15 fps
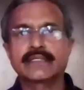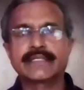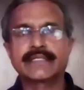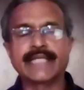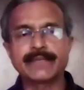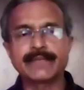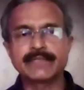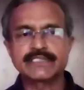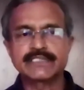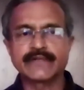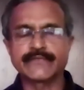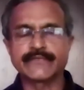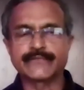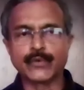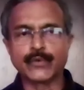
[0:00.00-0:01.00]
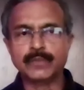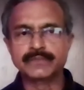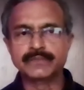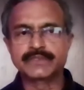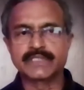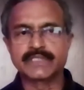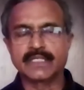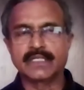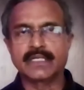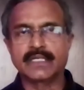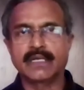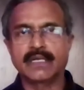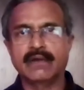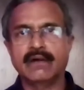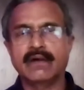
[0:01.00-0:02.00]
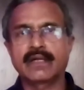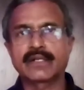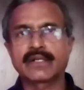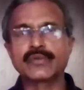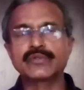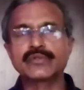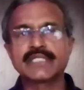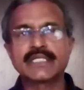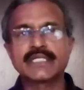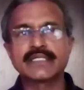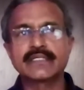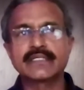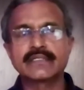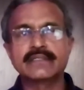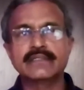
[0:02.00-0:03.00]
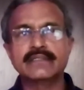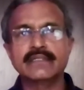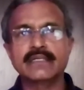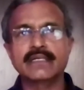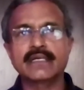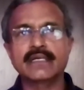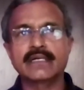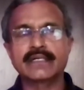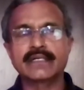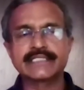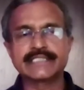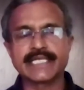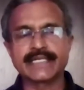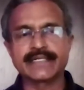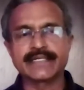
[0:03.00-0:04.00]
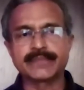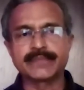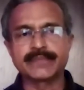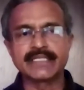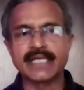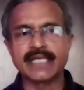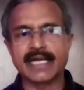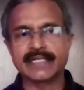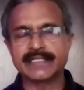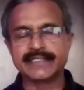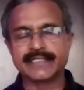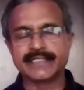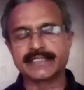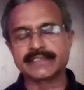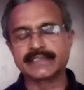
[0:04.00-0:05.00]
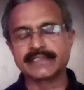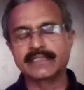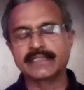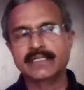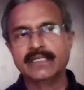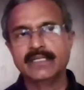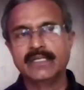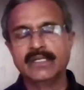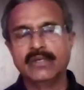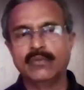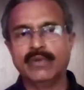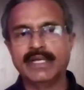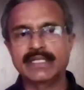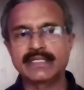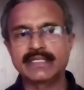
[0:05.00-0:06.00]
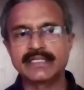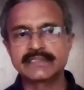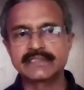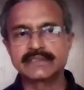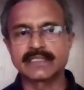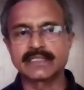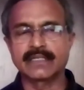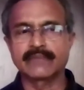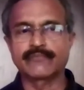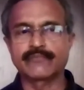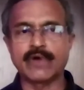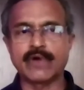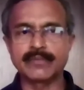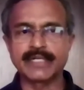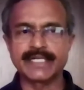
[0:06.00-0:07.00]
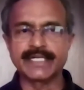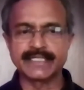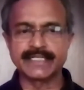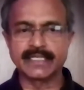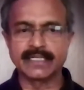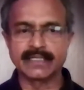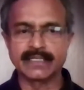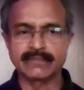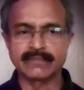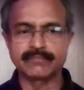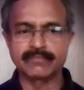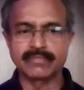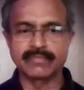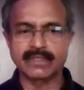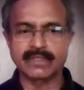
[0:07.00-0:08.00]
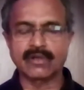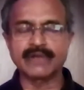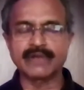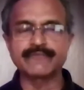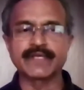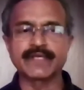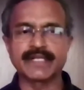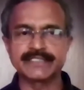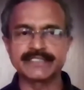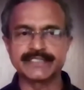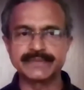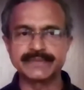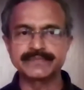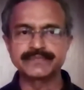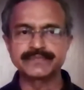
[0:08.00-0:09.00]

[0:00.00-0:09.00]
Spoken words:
dimension of rooms are usually decided by the architect. While he's formulating a configuration,